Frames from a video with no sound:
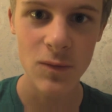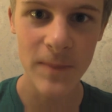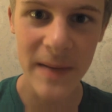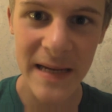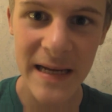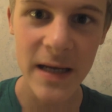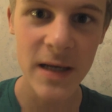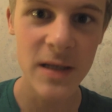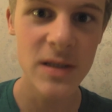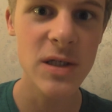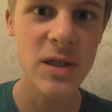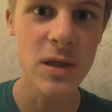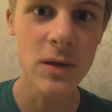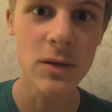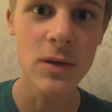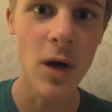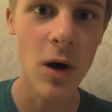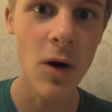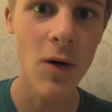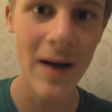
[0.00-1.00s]
because you
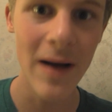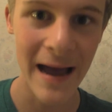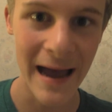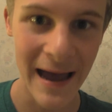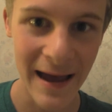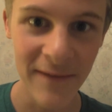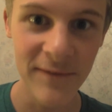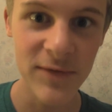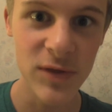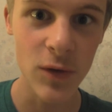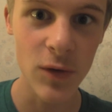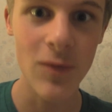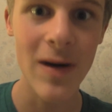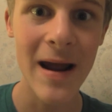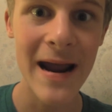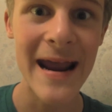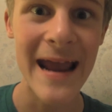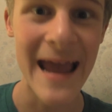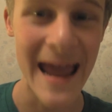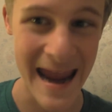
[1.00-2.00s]
don't have the
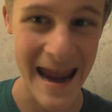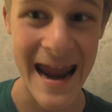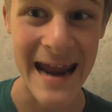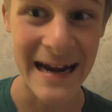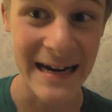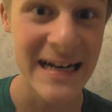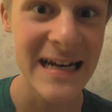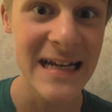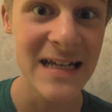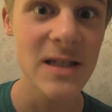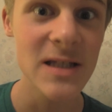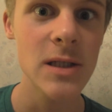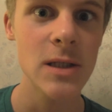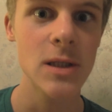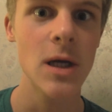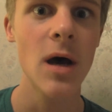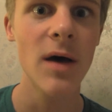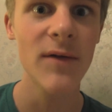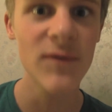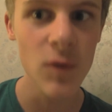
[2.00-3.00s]
right editing
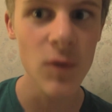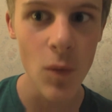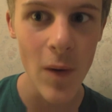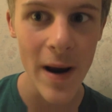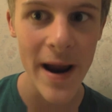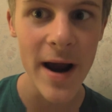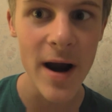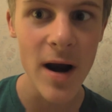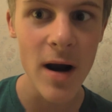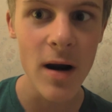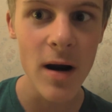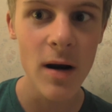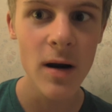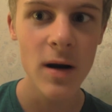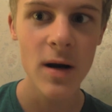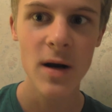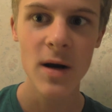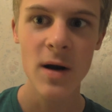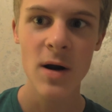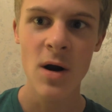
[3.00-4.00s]
software?
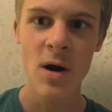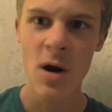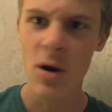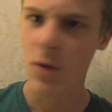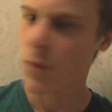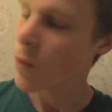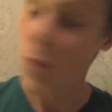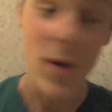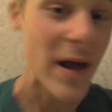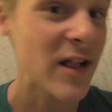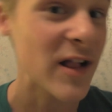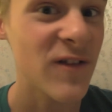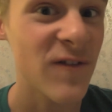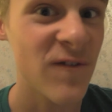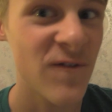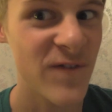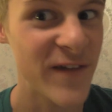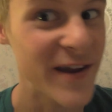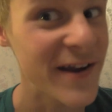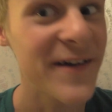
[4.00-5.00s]
Well,
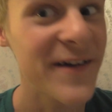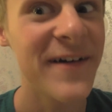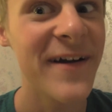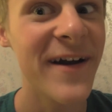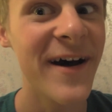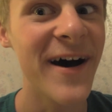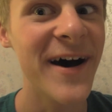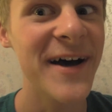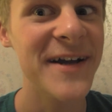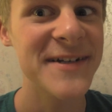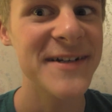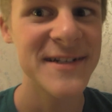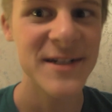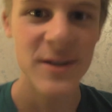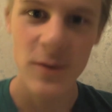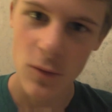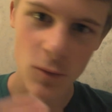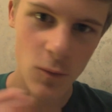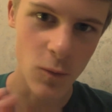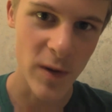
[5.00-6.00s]
fear not.
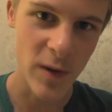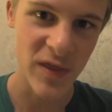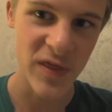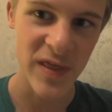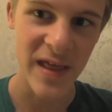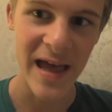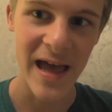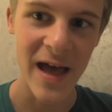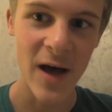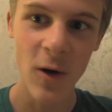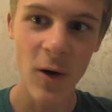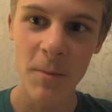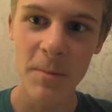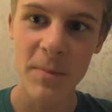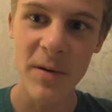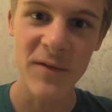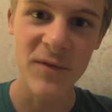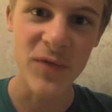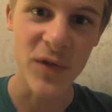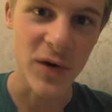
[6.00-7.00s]
With the
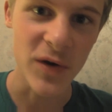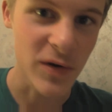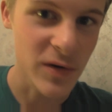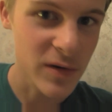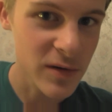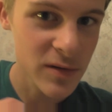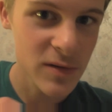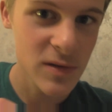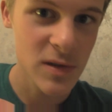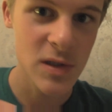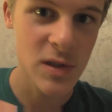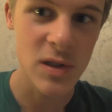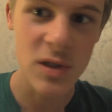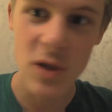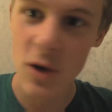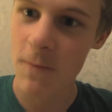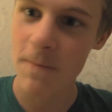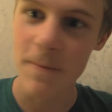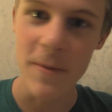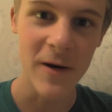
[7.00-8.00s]
help of the
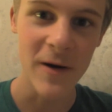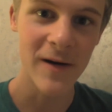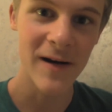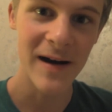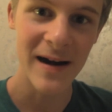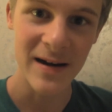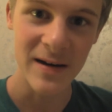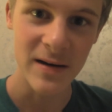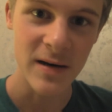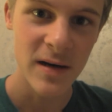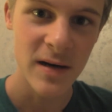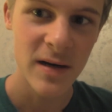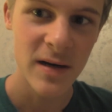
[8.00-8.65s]
super and